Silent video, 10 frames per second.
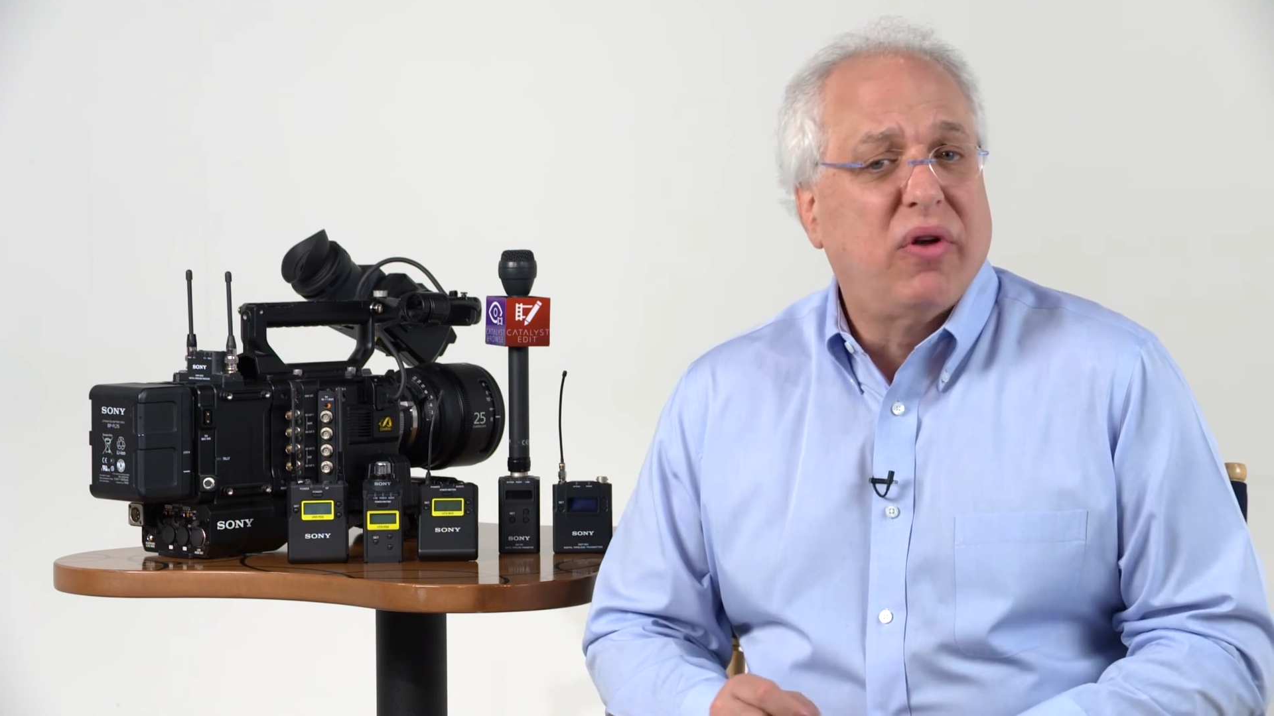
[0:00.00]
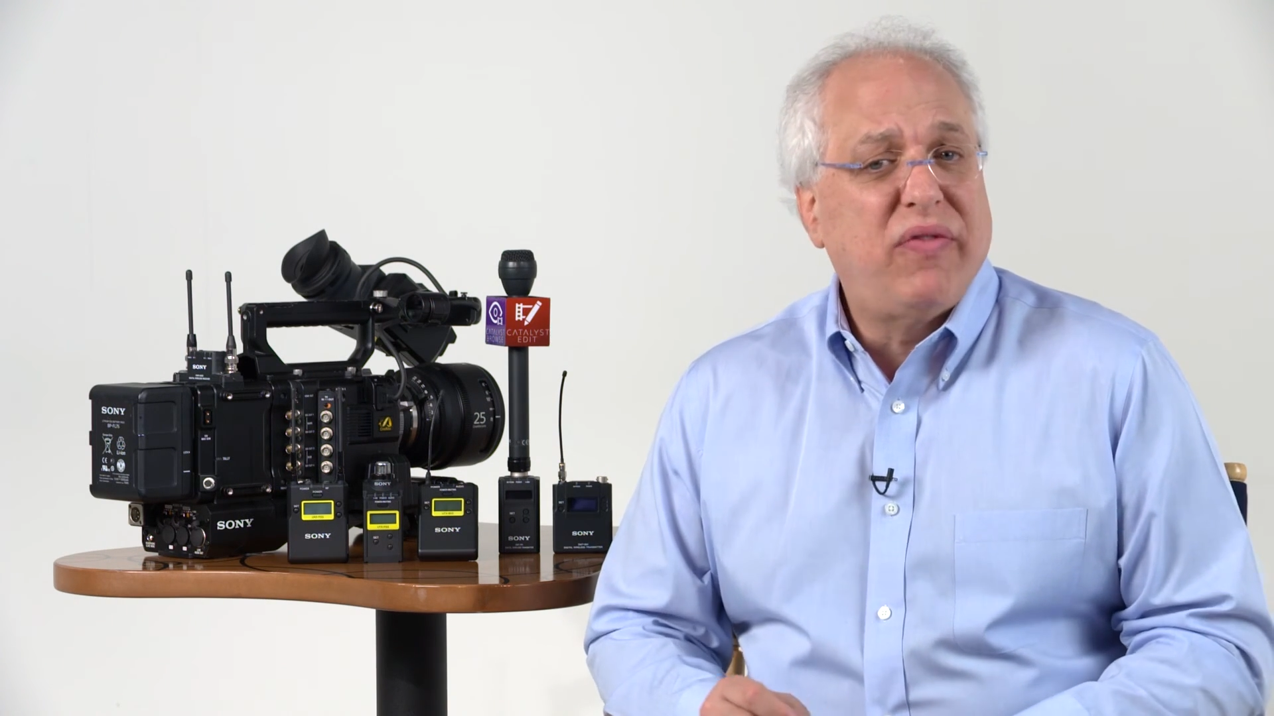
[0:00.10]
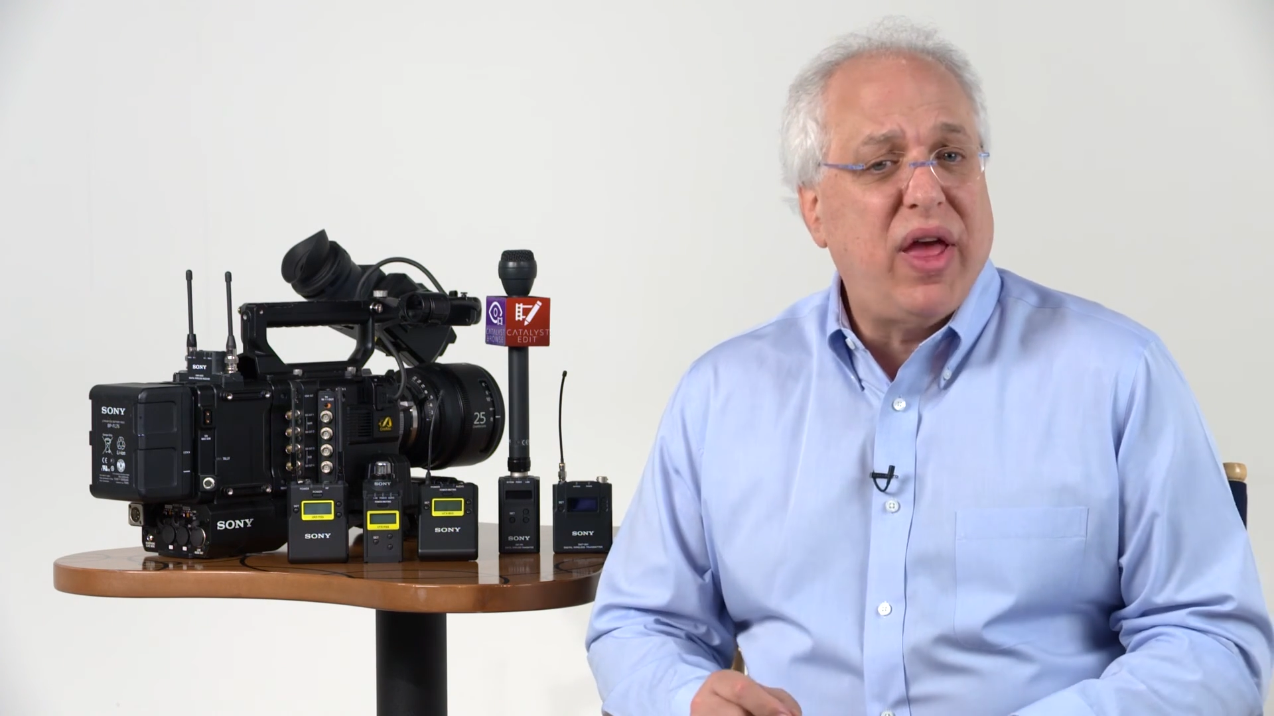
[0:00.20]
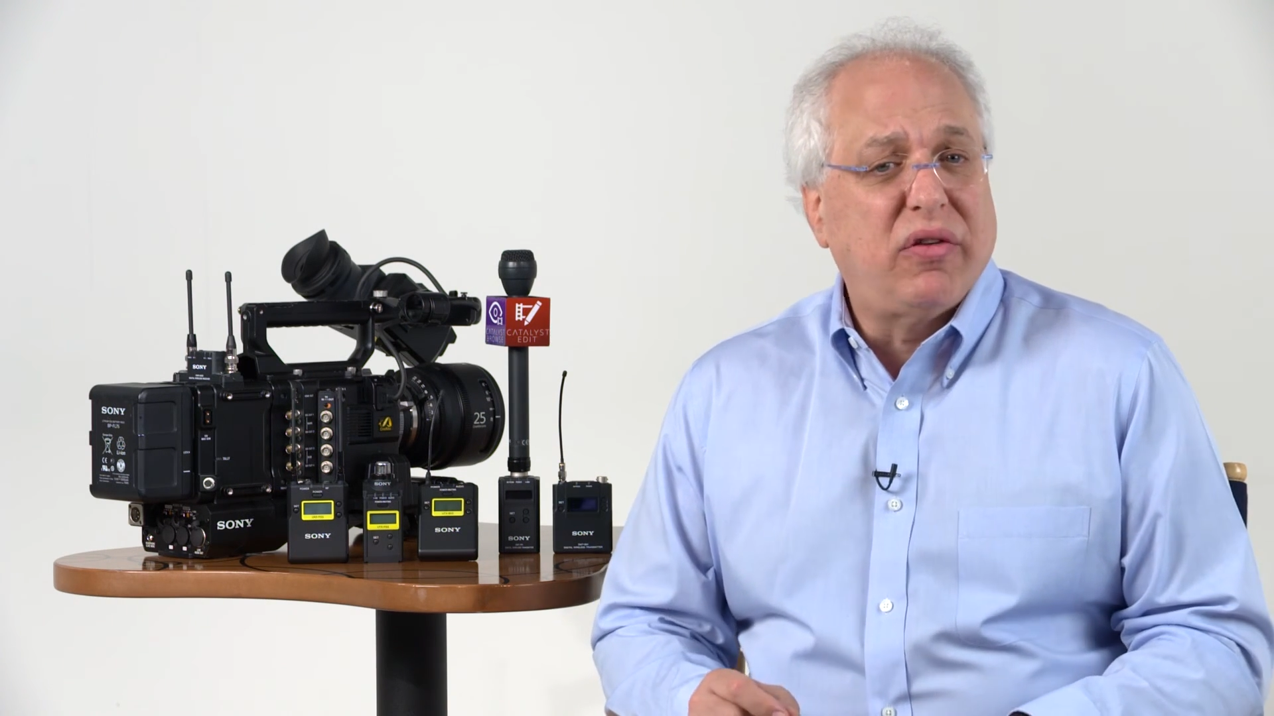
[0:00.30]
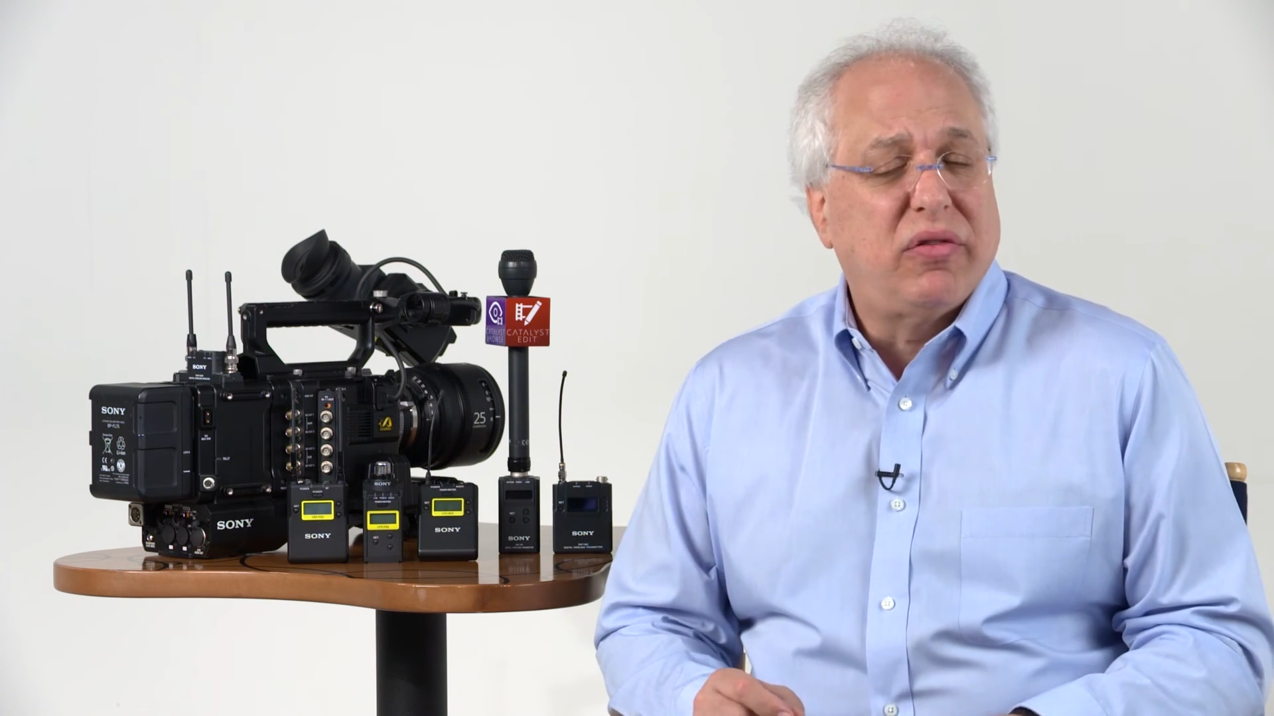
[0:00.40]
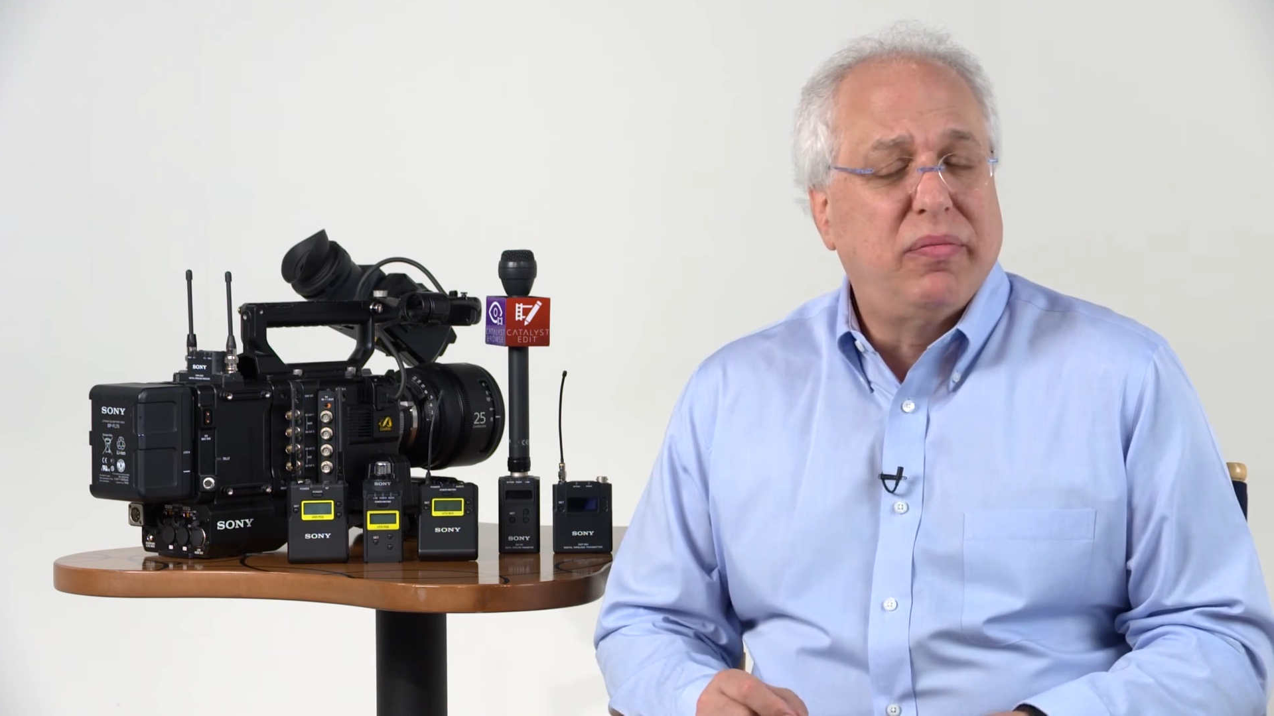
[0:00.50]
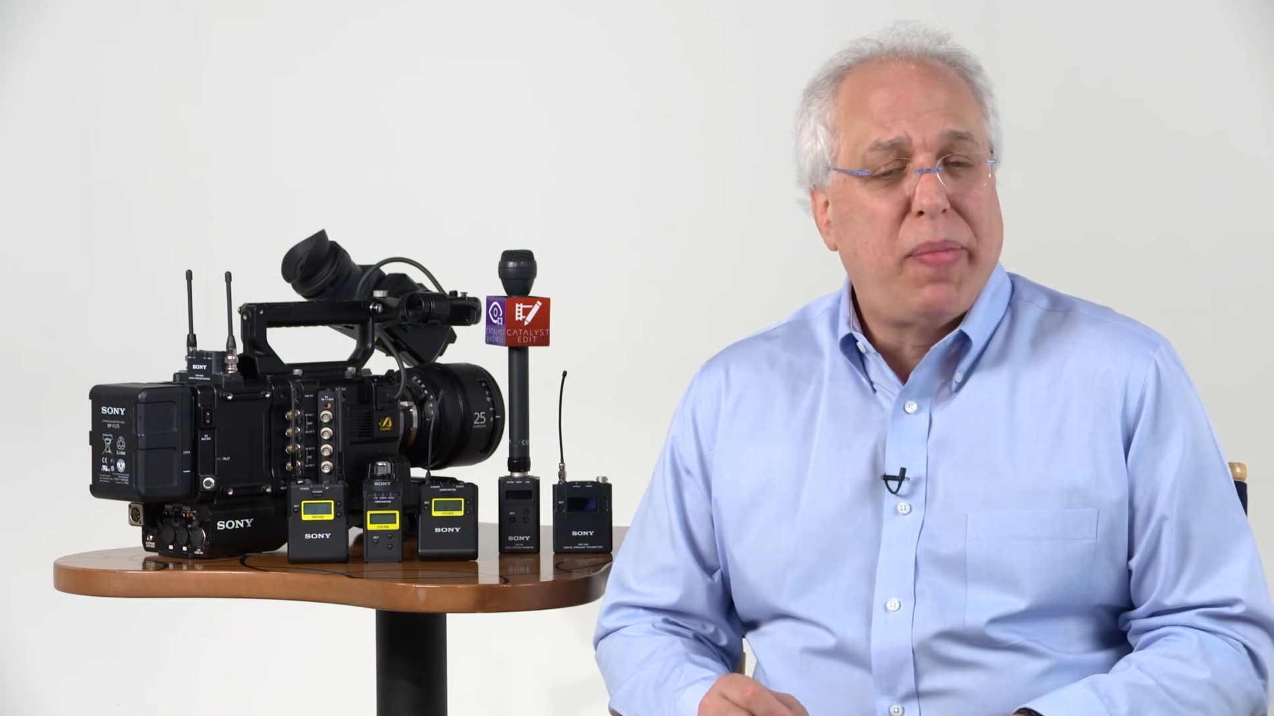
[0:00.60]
event,